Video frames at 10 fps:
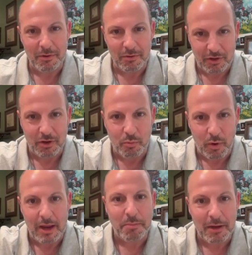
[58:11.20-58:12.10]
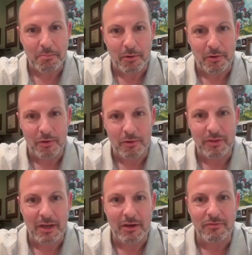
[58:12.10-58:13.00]
white people,
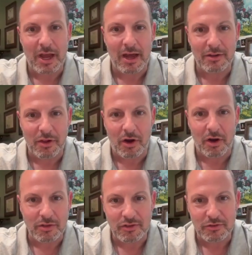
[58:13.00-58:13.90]
and then you've got a large